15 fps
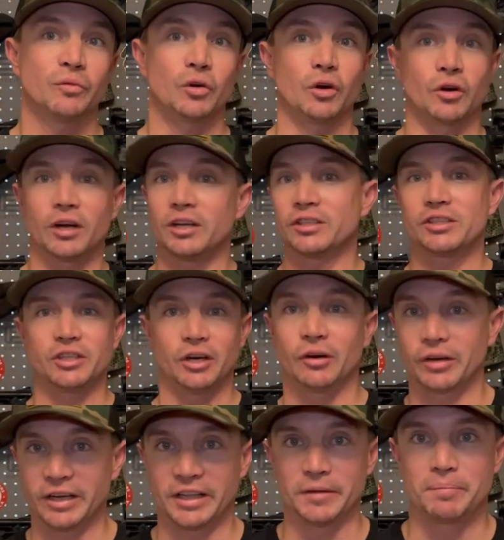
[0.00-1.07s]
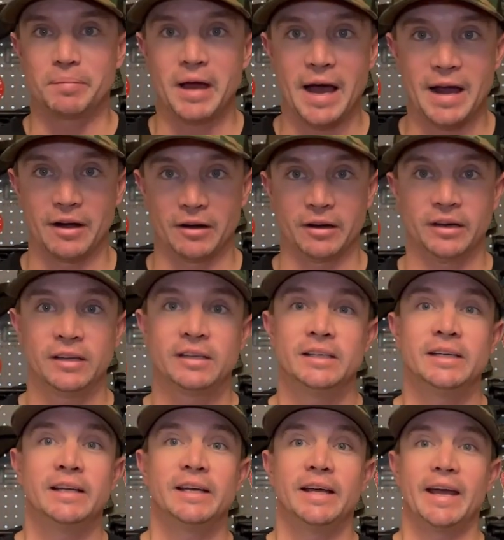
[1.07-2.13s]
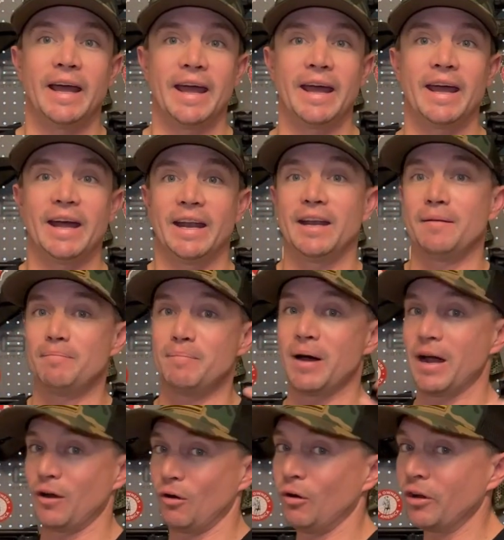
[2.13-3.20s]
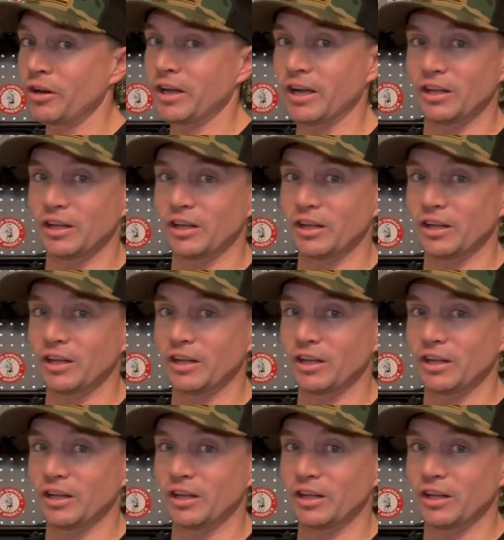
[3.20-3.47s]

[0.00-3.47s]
or else you don't get the pattern. And by holding it